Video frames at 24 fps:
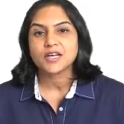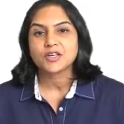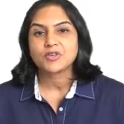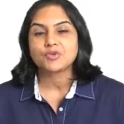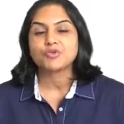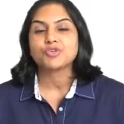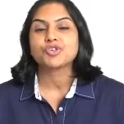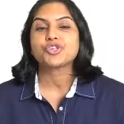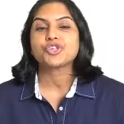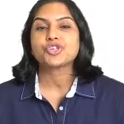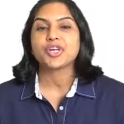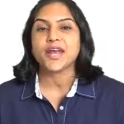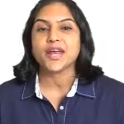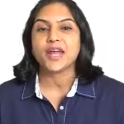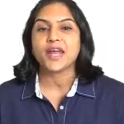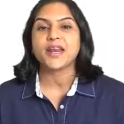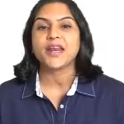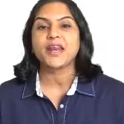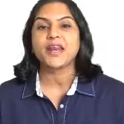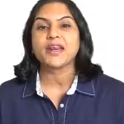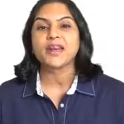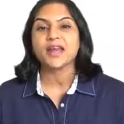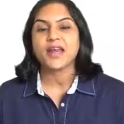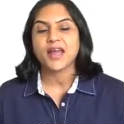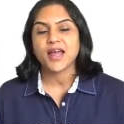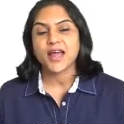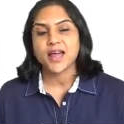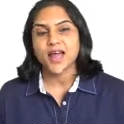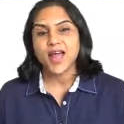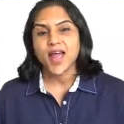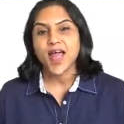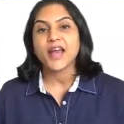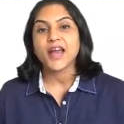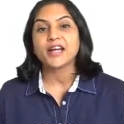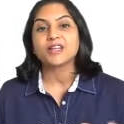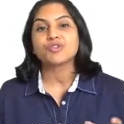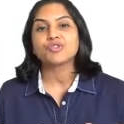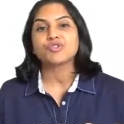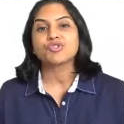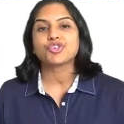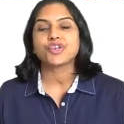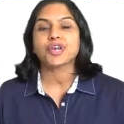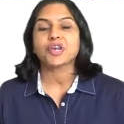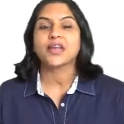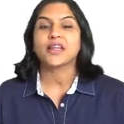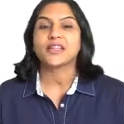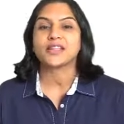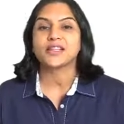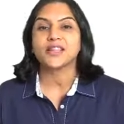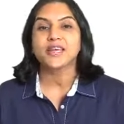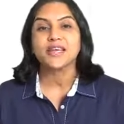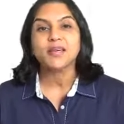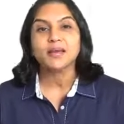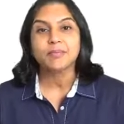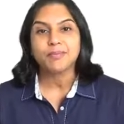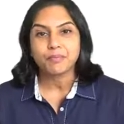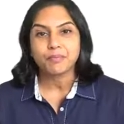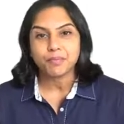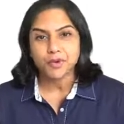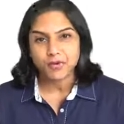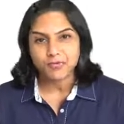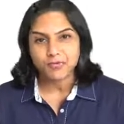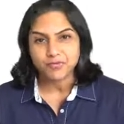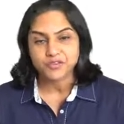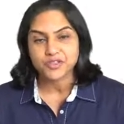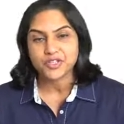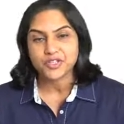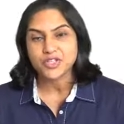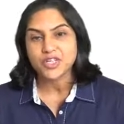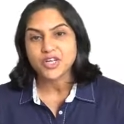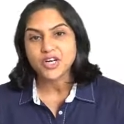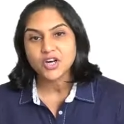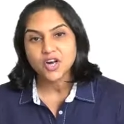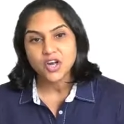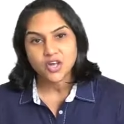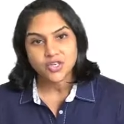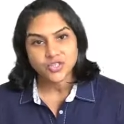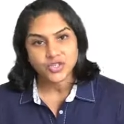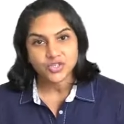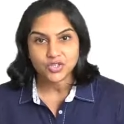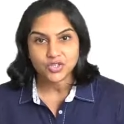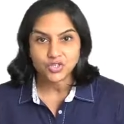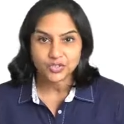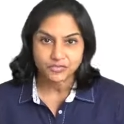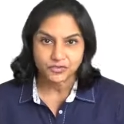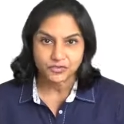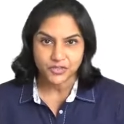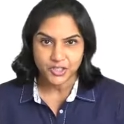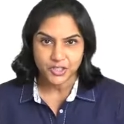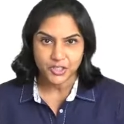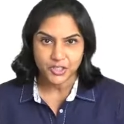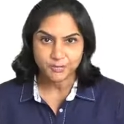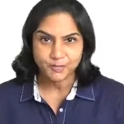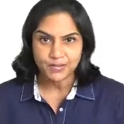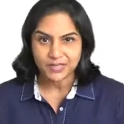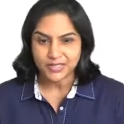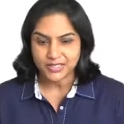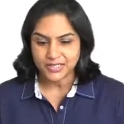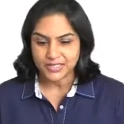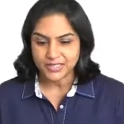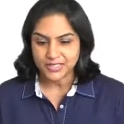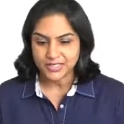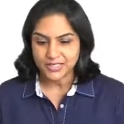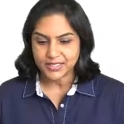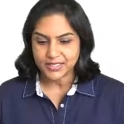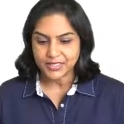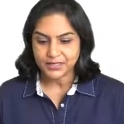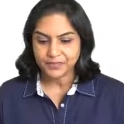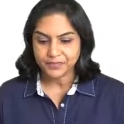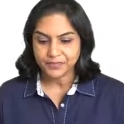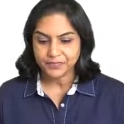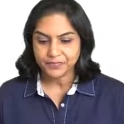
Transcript: to share and to share the profits and losses of this business.